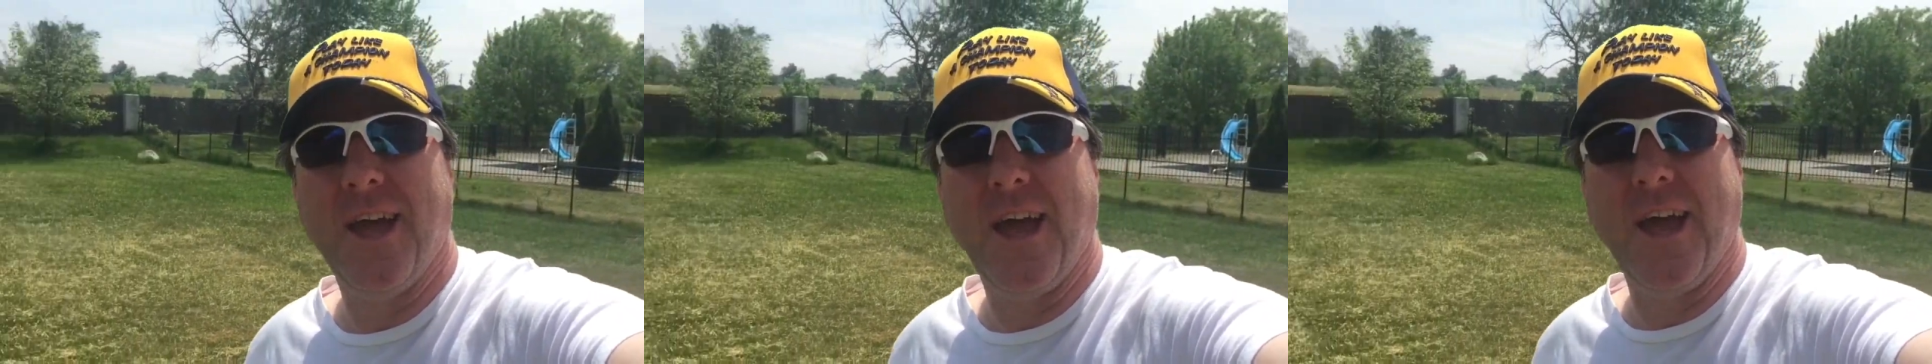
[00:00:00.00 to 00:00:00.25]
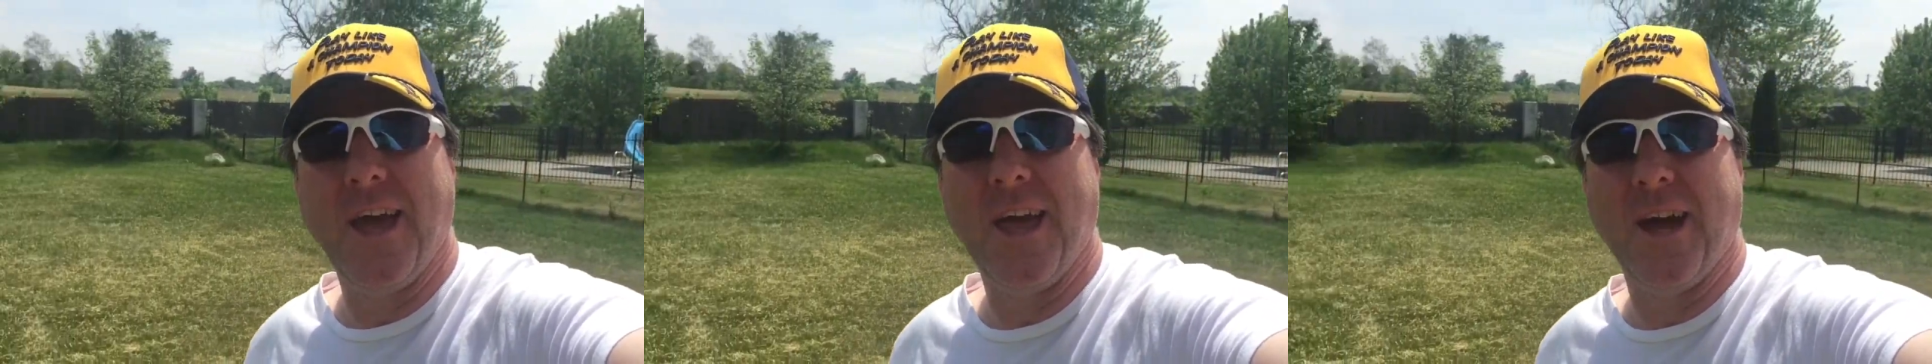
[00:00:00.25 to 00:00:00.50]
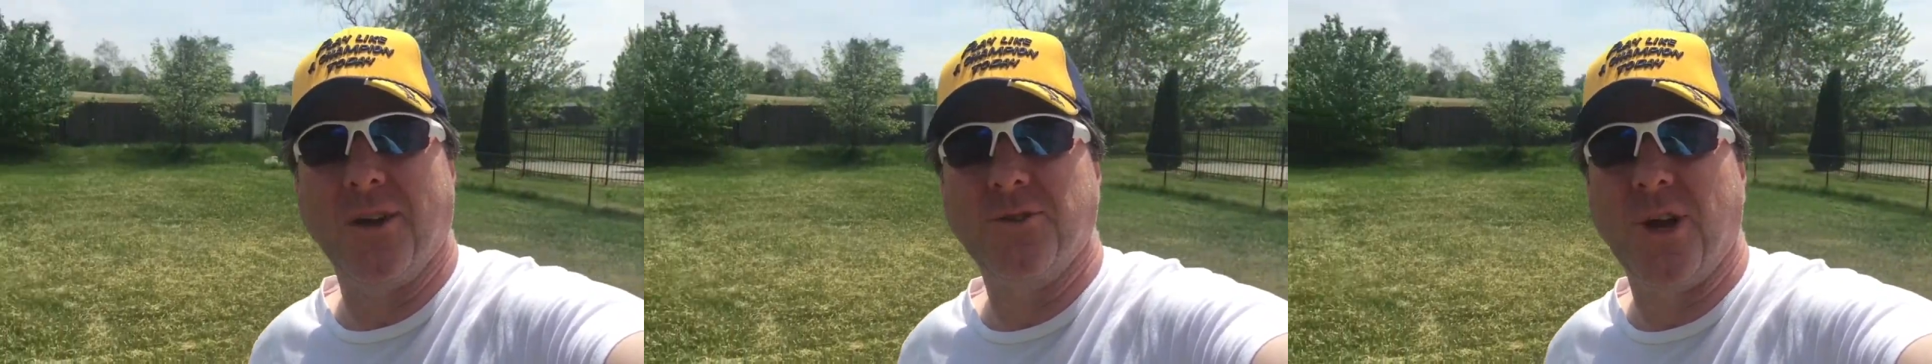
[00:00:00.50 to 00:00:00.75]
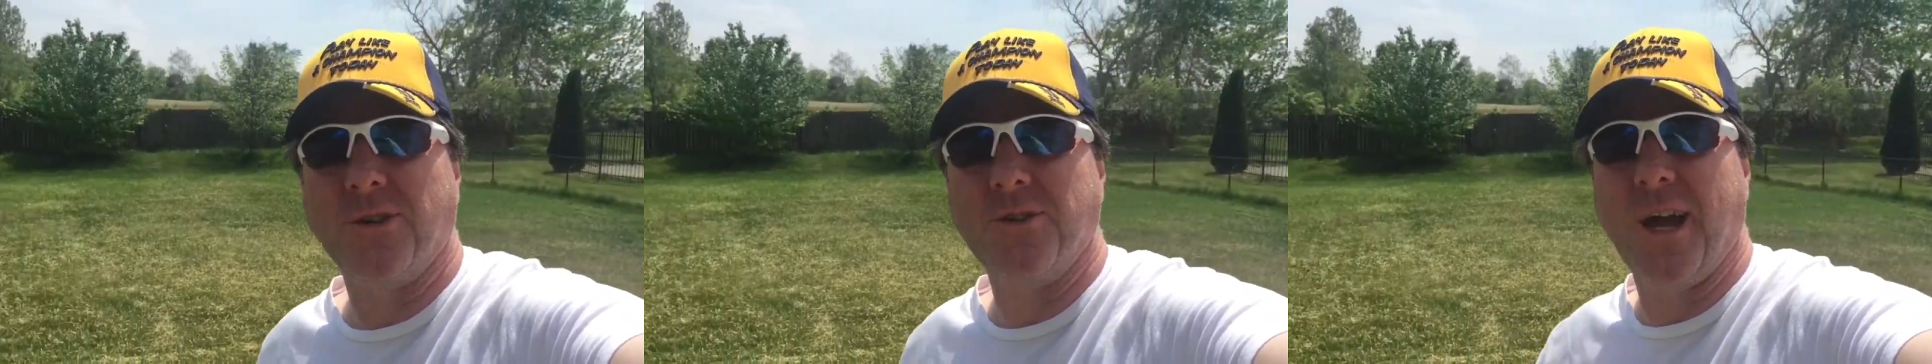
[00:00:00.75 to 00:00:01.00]
and I'll
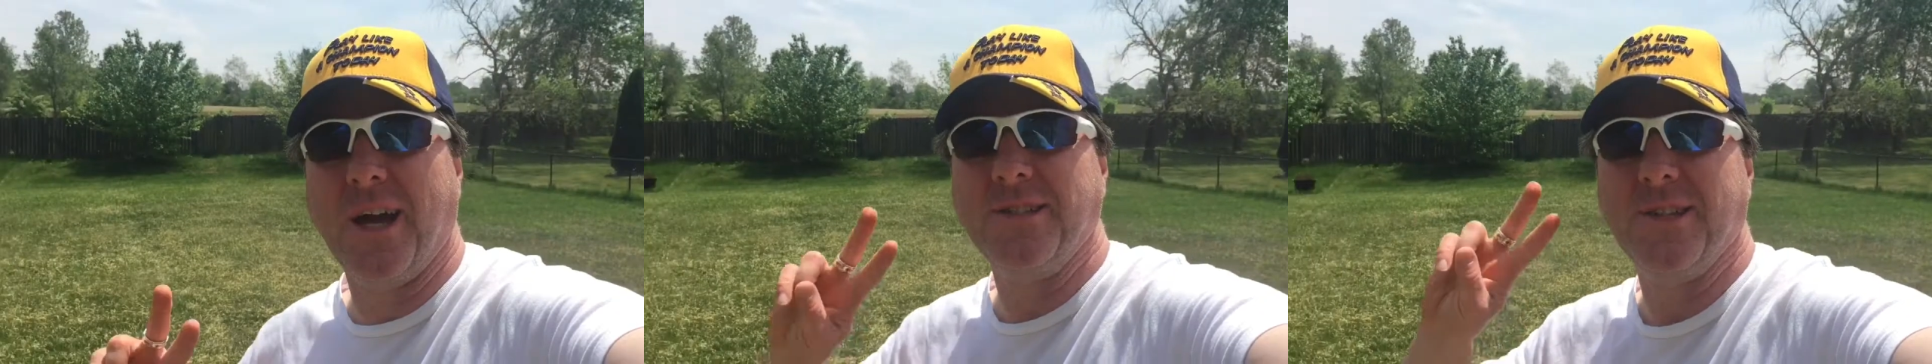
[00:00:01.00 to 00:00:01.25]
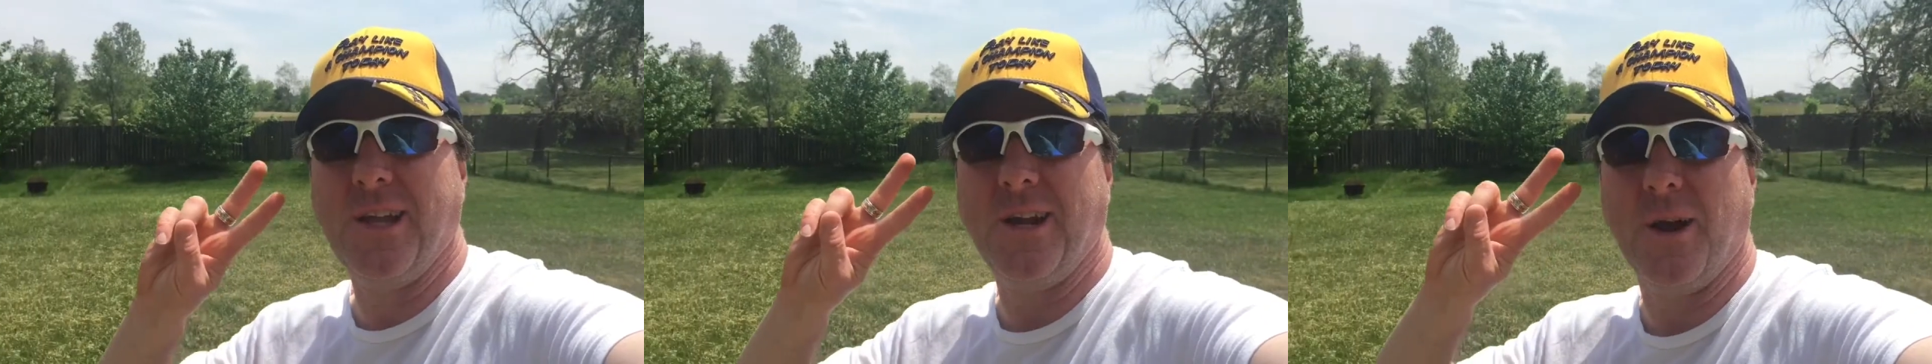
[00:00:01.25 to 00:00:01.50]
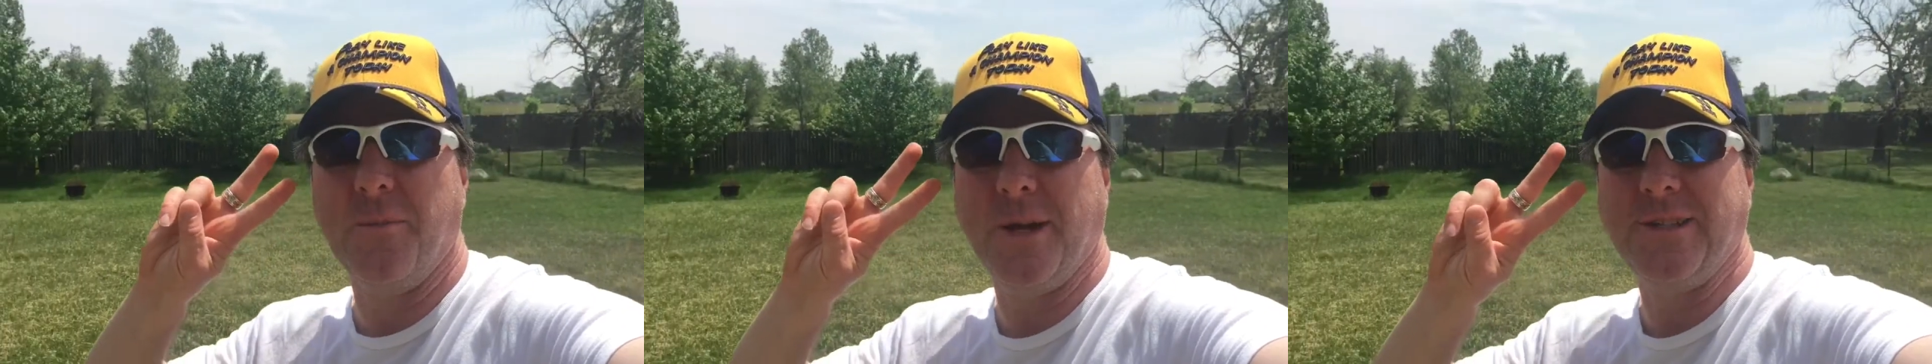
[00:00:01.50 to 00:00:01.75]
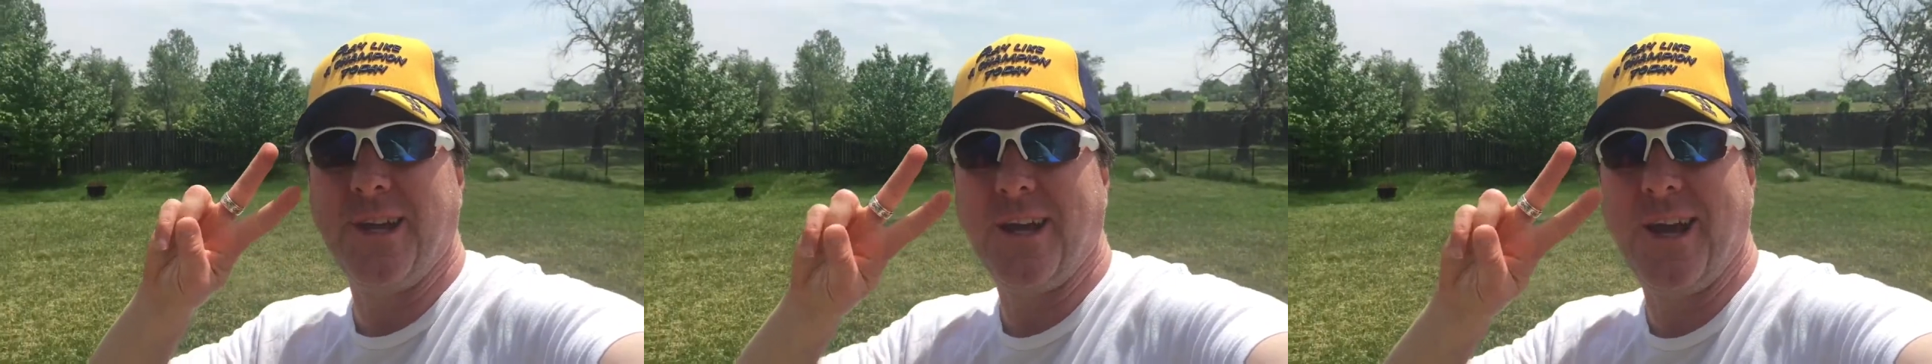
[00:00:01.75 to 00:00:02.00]
talk to you guys later.
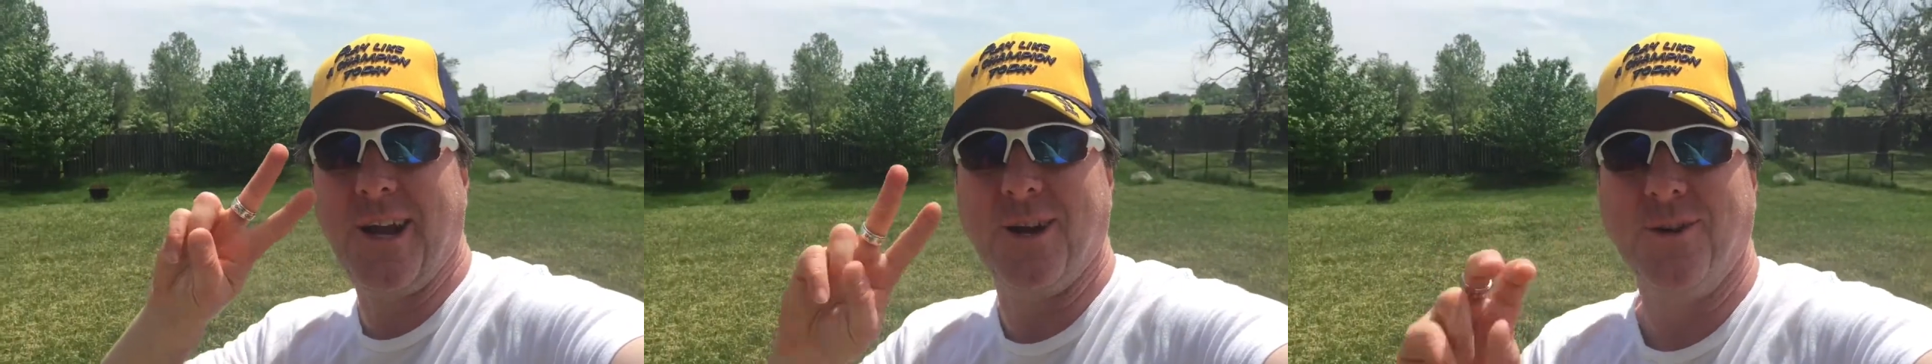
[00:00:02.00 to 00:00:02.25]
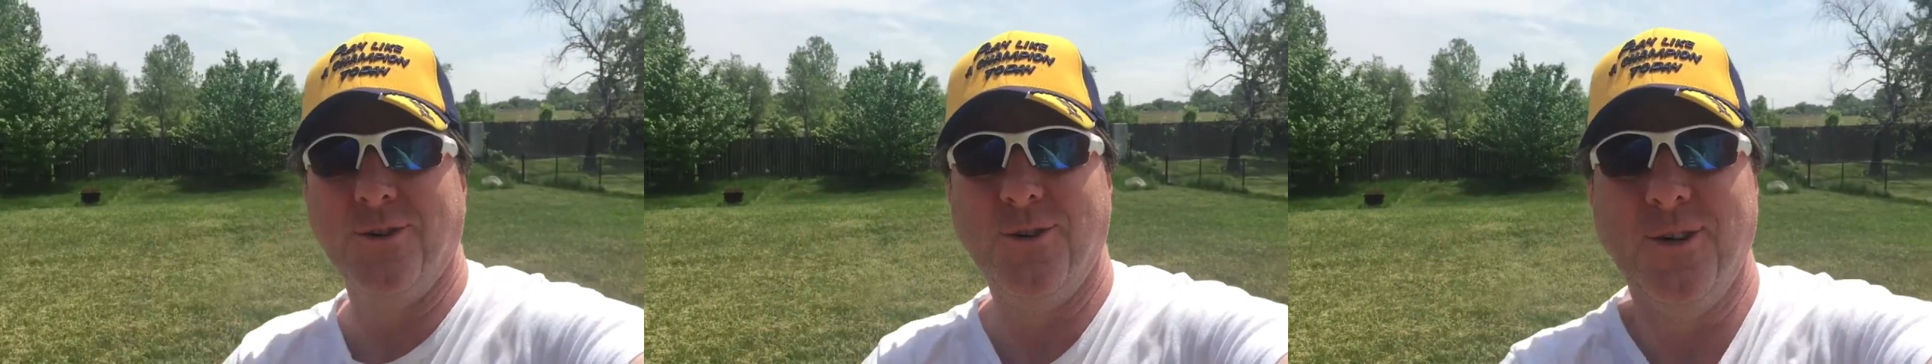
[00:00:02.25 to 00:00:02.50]
Everybody take care.